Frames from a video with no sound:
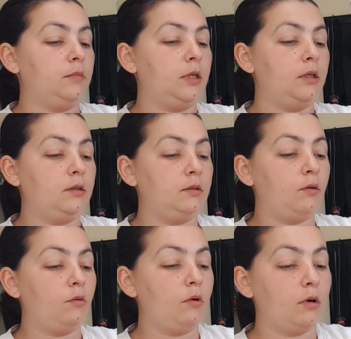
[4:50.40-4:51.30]
the
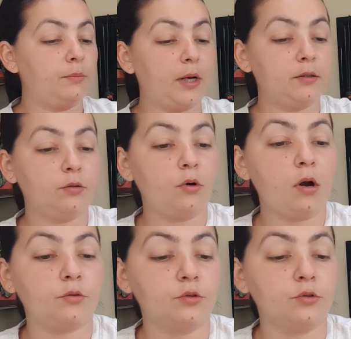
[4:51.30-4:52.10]
orb. I don't know how